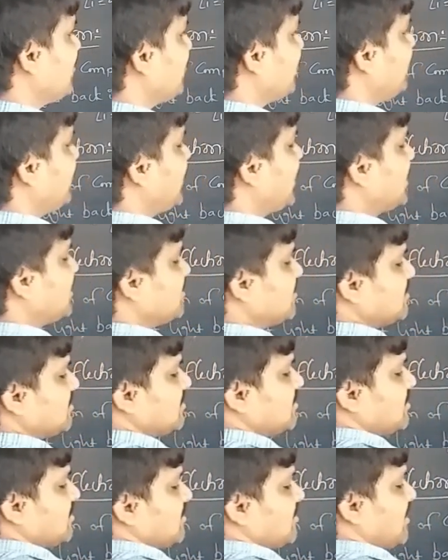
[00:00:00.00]
When
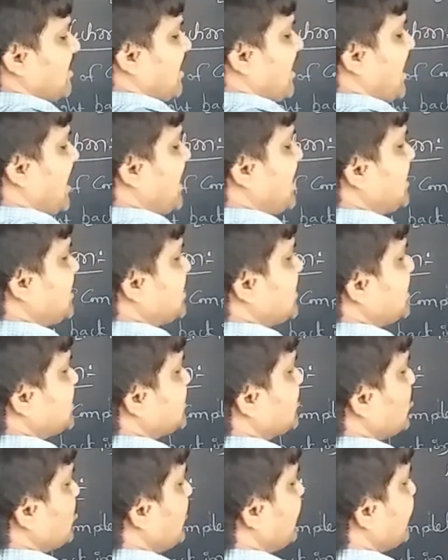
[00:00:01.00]
the light
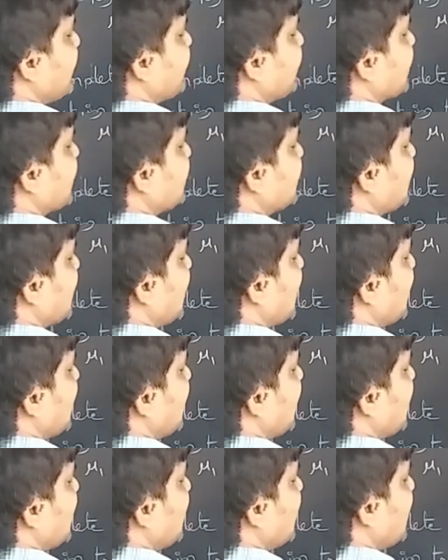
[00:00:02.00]
is moving from
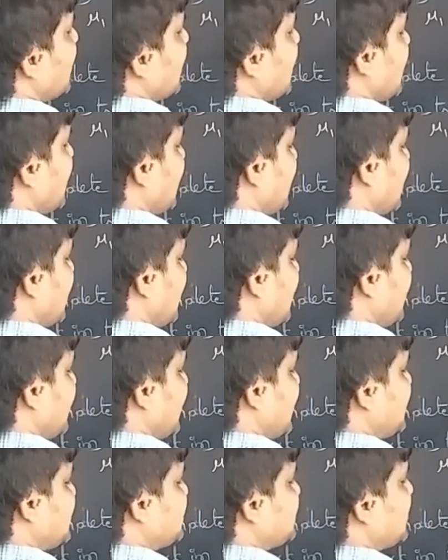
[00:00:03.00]
the
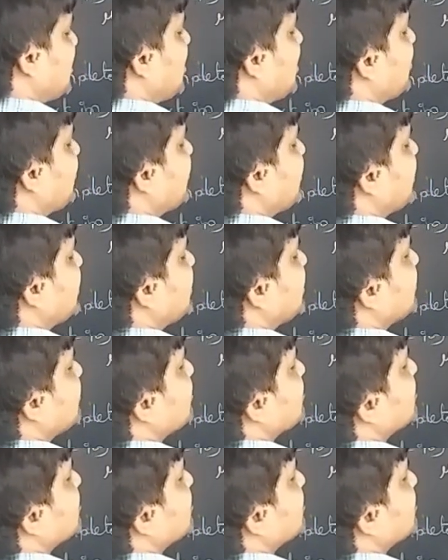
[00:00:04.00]
denser medium